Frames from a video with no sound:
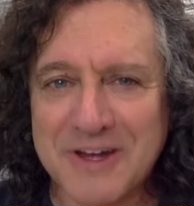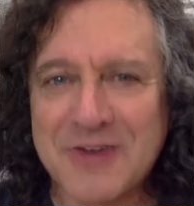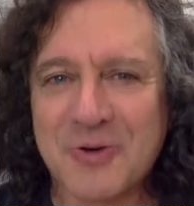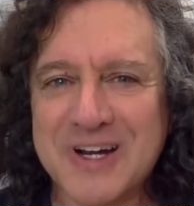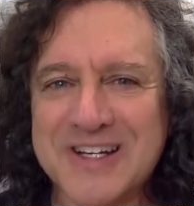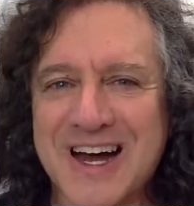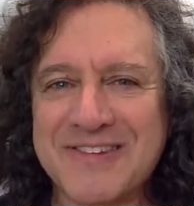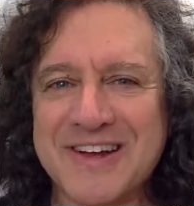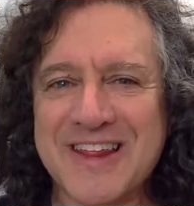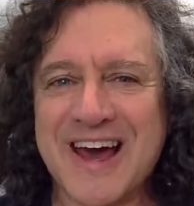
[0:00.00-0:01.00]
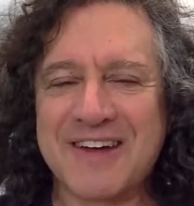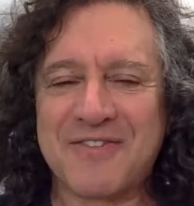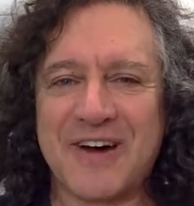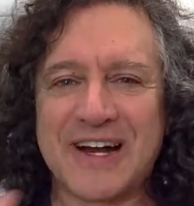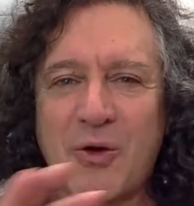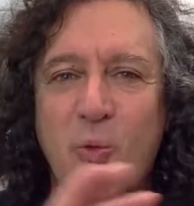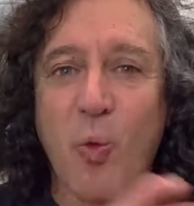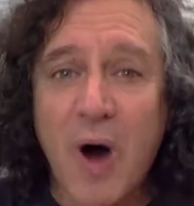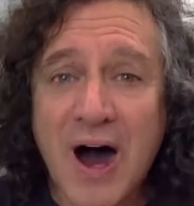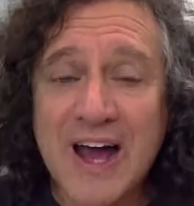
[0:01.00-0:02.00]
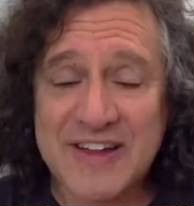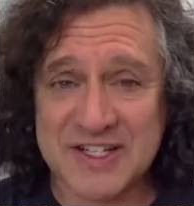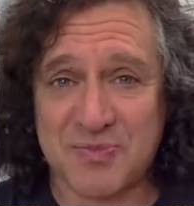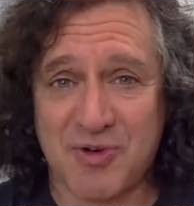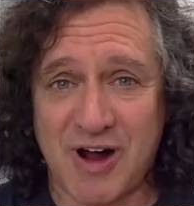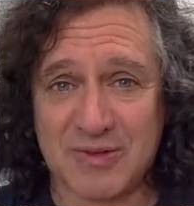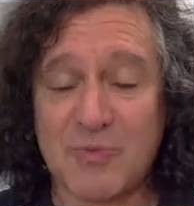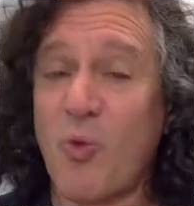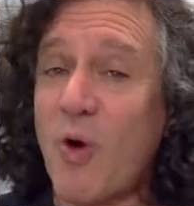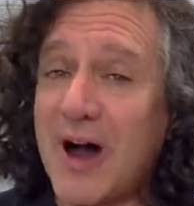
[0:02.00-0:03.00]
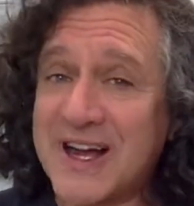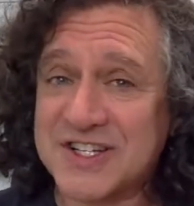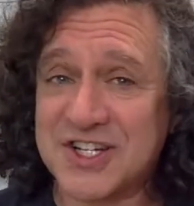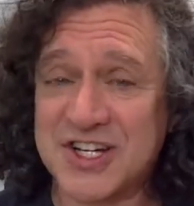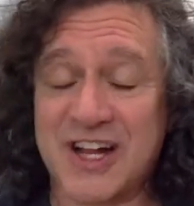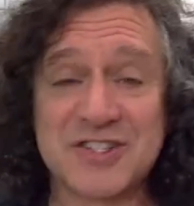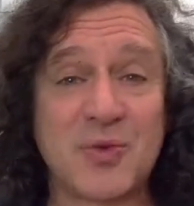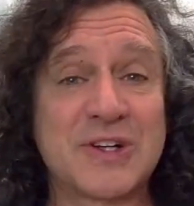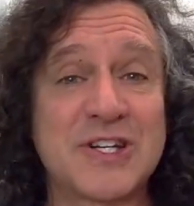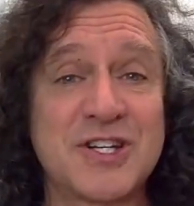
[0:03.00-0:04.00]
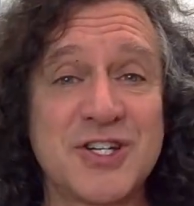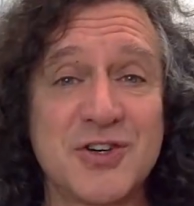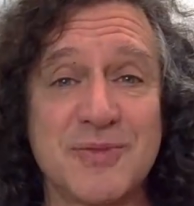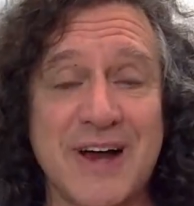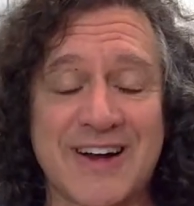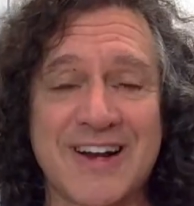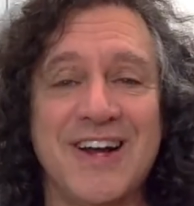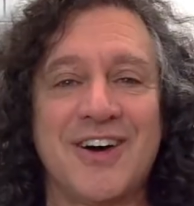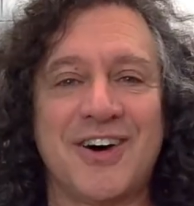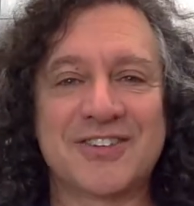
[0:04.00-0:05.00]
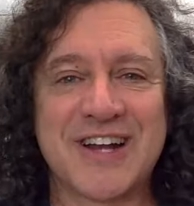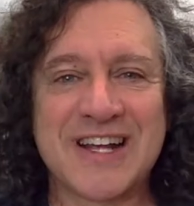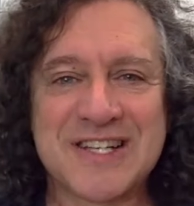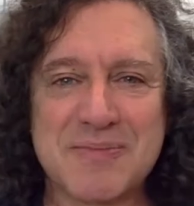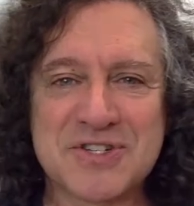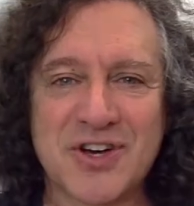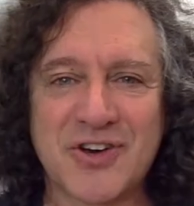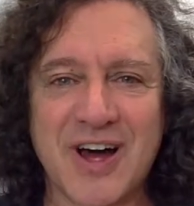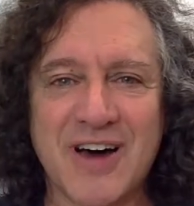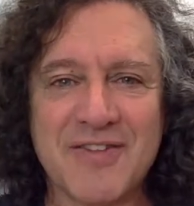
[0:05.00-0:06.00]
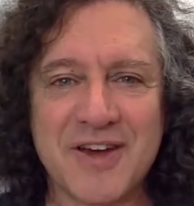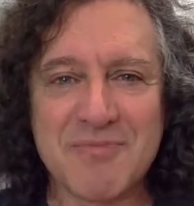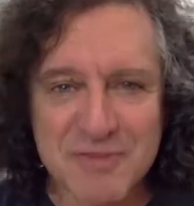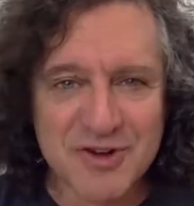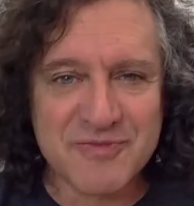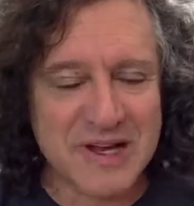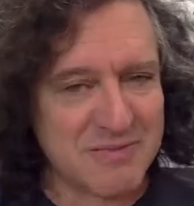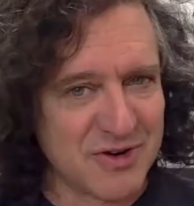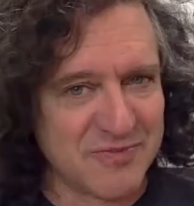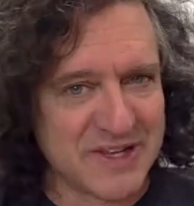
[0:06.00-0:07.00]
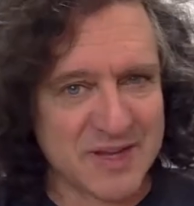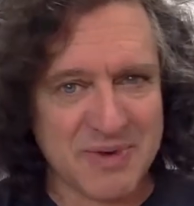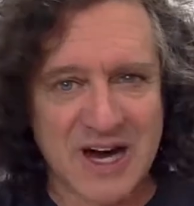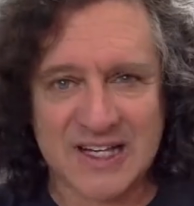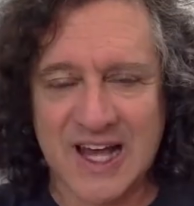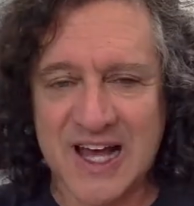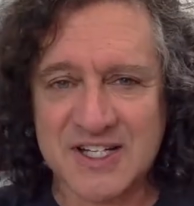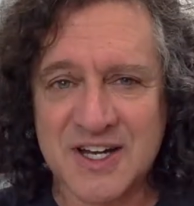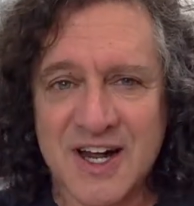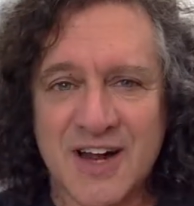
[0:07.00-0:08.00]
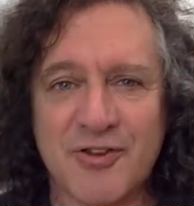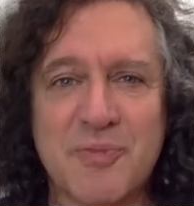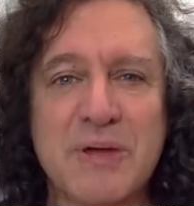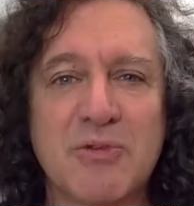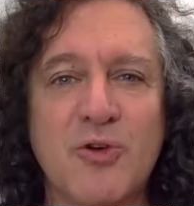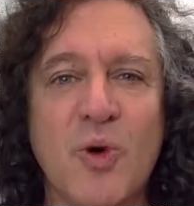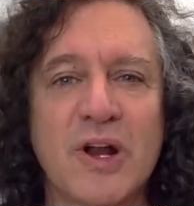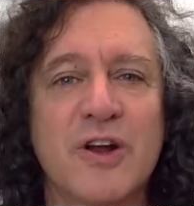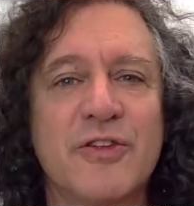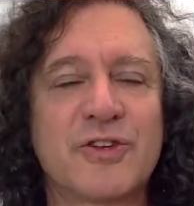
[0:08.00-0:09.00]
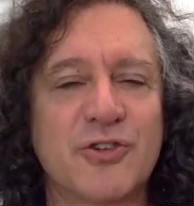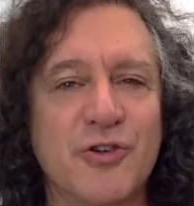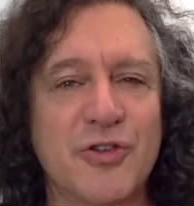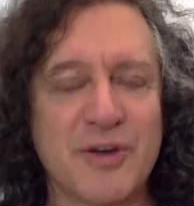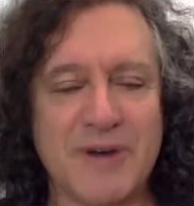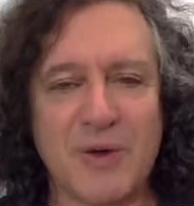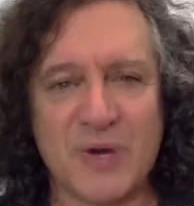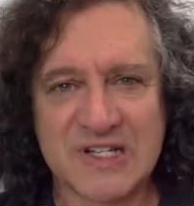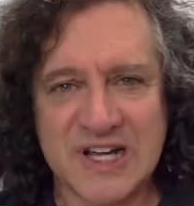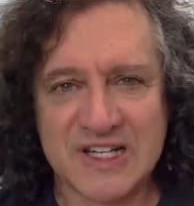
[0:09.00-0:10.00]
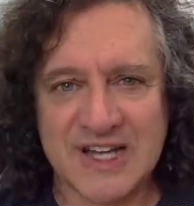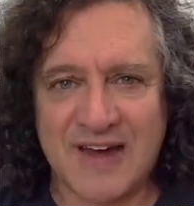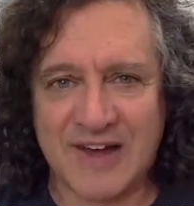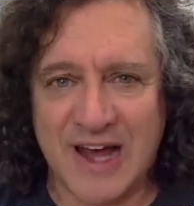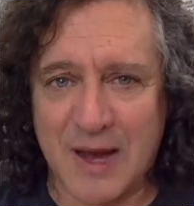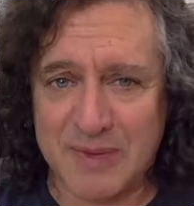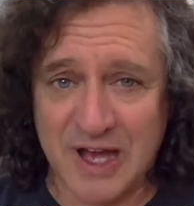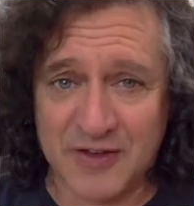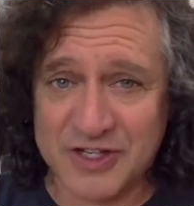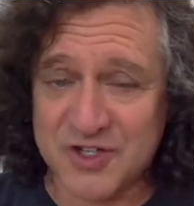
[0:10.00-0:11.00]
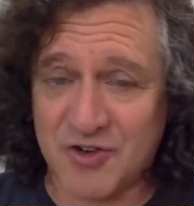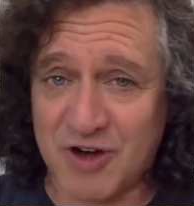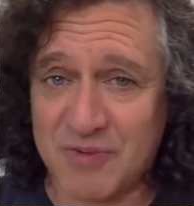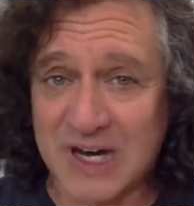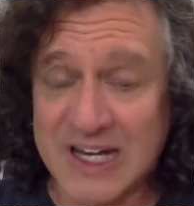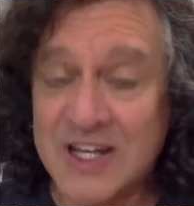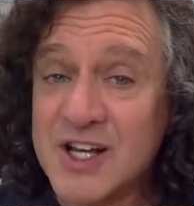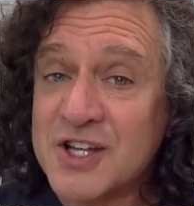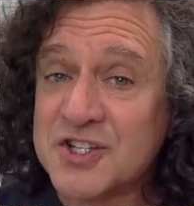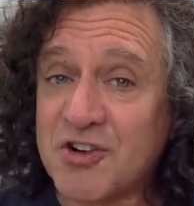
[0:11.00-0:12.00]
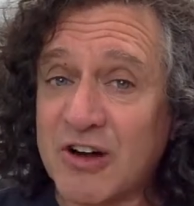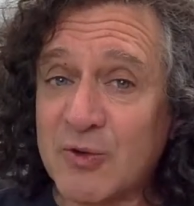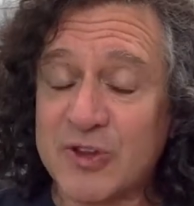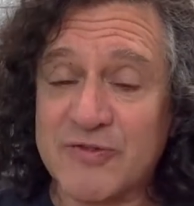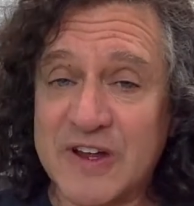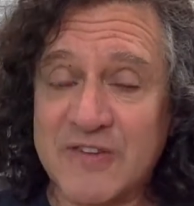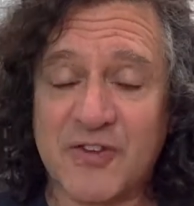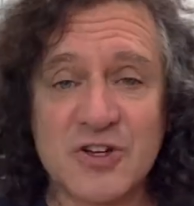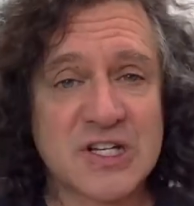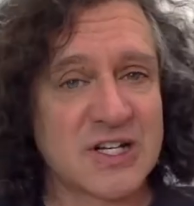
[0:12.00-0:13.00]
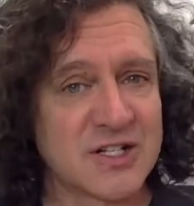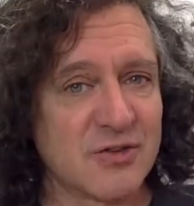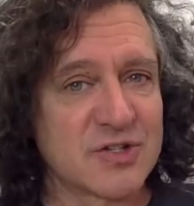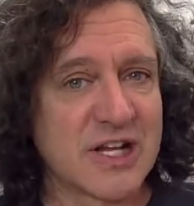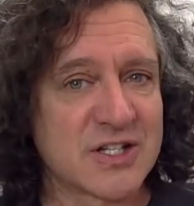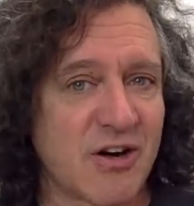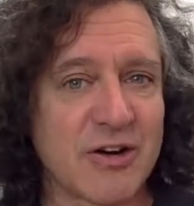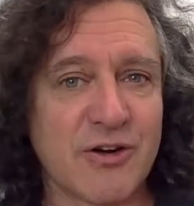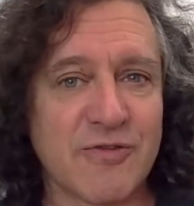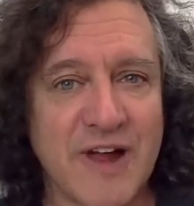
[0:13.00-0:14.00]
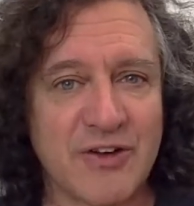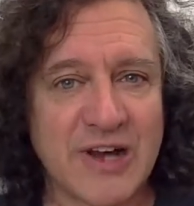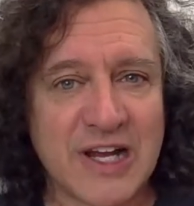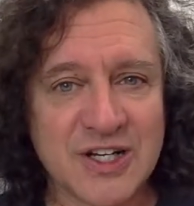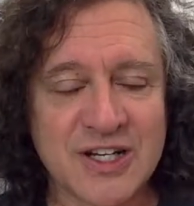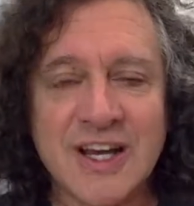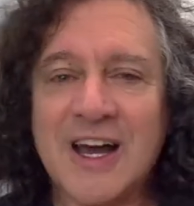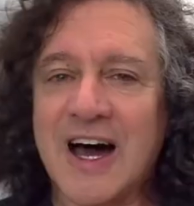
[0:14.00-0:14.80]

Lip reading: We're going to dive into that and find out why that's a problem, why it's a challenge, and what to do about it on today's episode of The Movement Movement, the podcast for people who want to know the truth about what it takes to have a happy, healthy, strong body, starting with the feet first, because those things are your foundation.